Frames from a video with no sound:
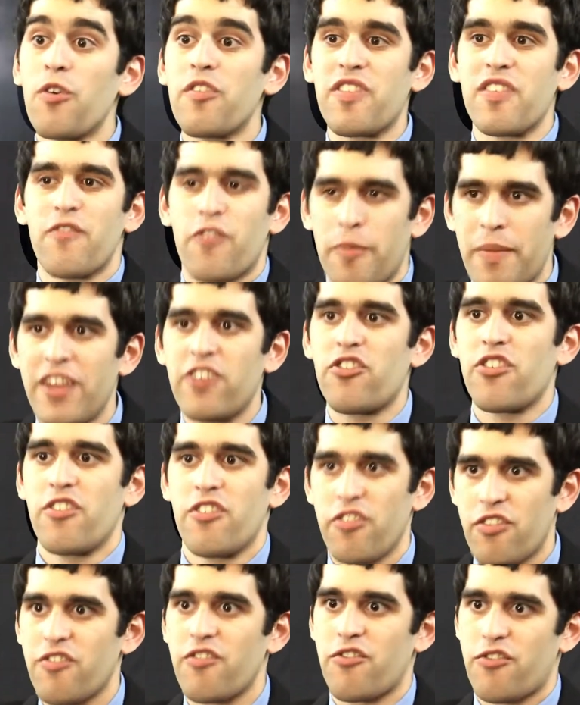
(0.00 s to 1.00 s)
is
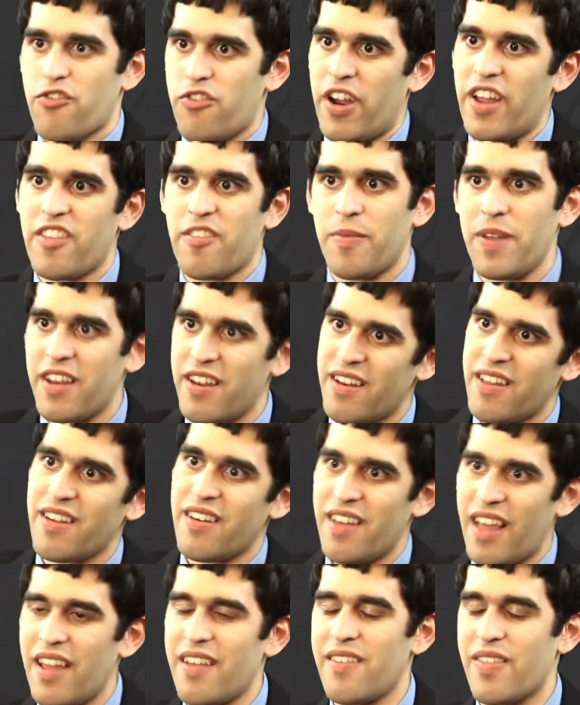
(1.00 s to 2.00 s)
information transmitted
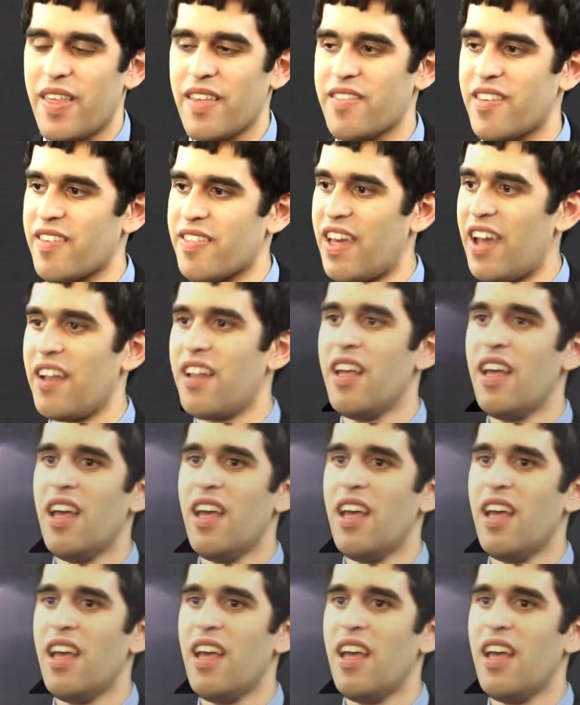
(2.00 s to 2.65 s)
and things like that,